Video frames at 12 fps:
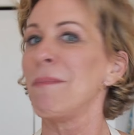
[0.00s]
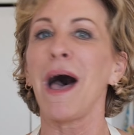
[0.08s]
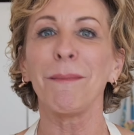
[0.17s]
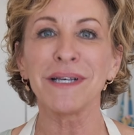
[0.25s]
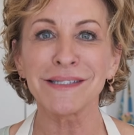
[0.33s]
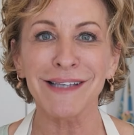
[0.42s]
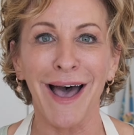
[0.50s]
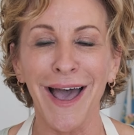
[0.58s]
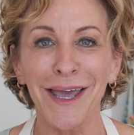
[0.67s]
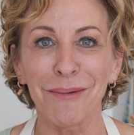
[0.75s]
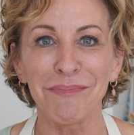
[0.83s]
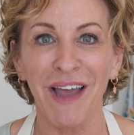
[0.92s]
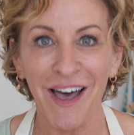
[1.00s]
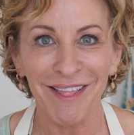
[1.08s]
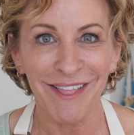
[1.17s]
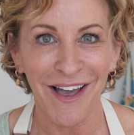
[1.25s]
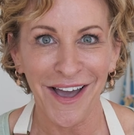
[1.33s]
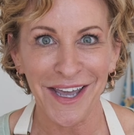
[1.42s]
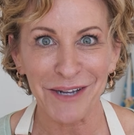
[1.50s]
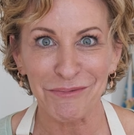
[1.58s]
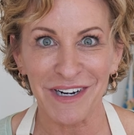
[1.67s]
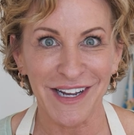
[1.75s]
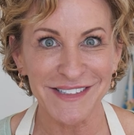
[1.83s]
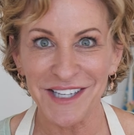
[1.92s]
Mamas, I am not lying
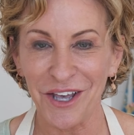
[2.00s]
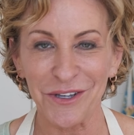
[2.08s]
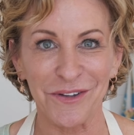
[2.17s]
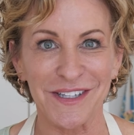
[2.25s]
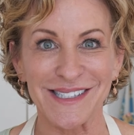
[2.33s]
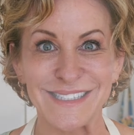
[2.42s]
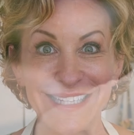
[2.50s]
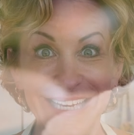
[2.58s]
when I tell you this is